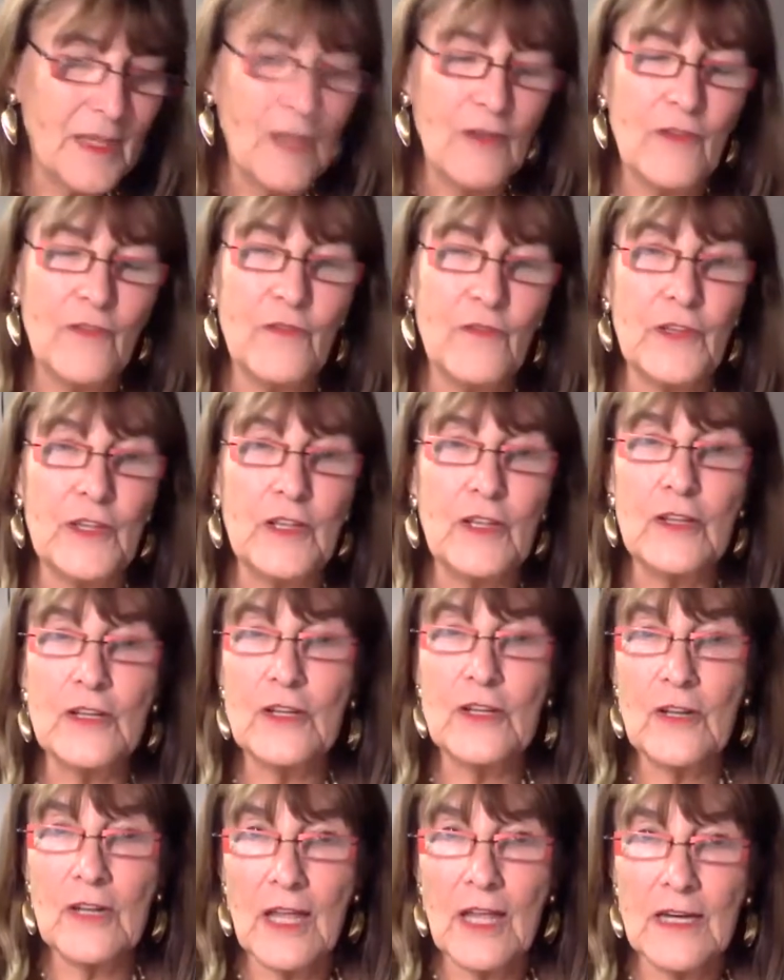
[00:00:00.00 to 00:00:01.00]
Fill
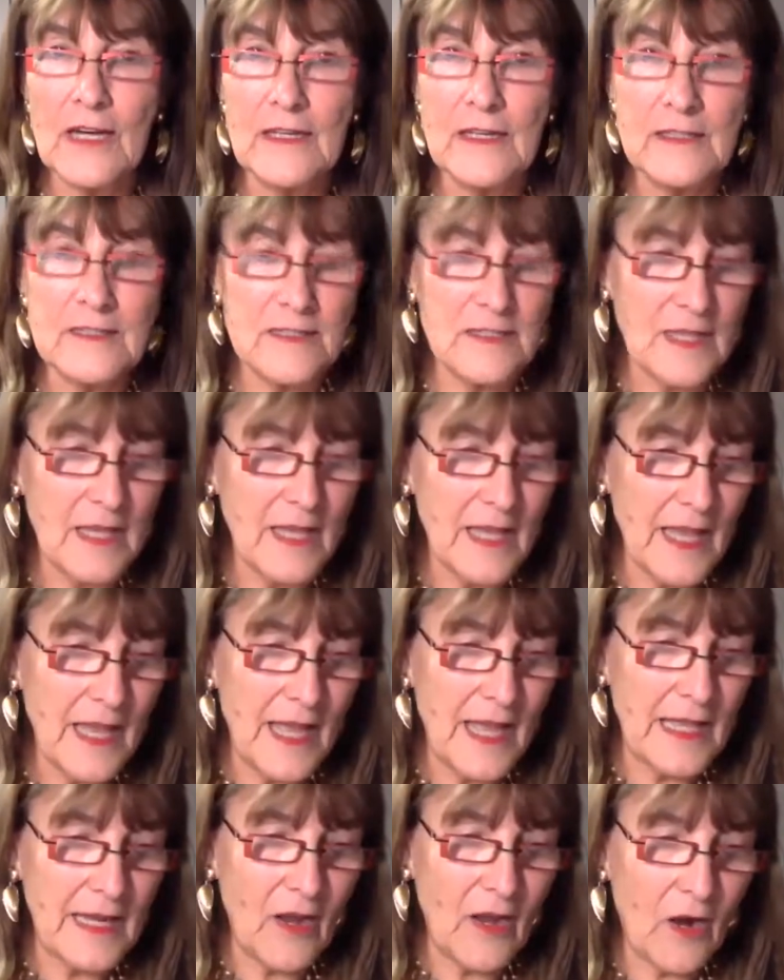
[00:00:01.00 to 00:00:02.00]
your lungs
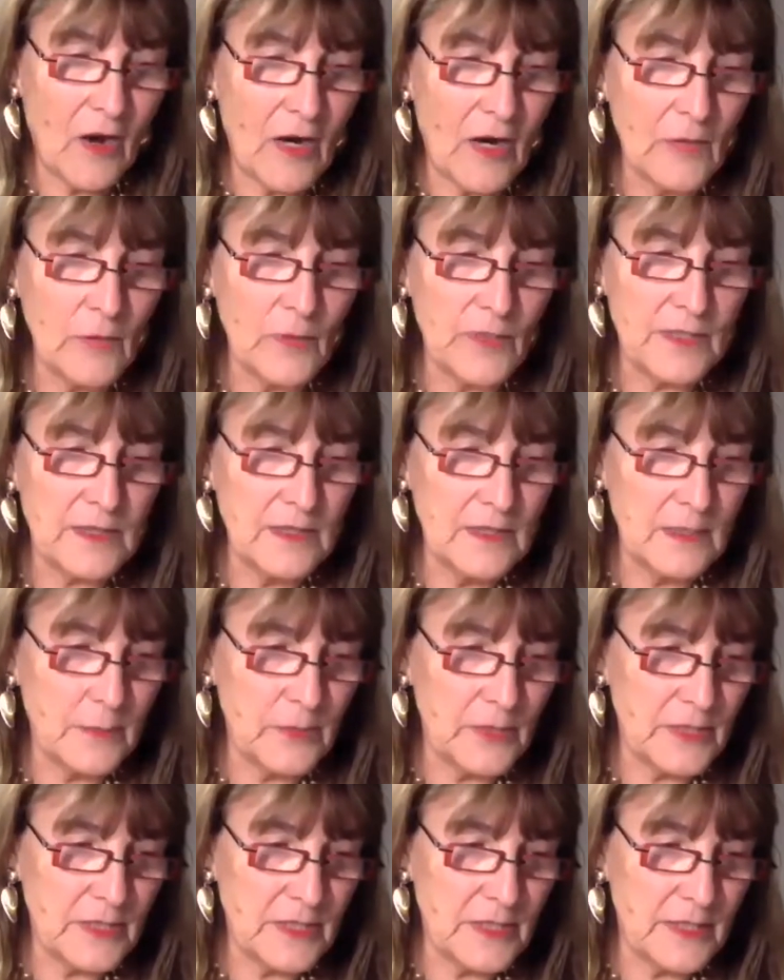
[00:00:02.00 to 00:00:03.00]
and heart with
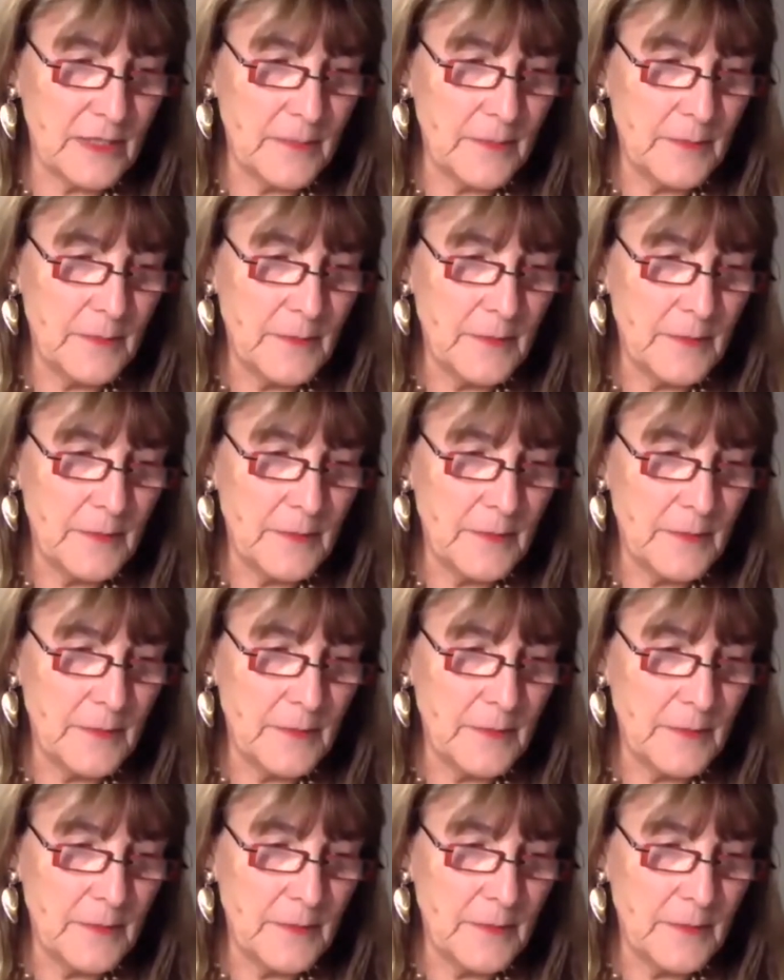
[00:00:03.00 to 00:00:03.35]
liberty.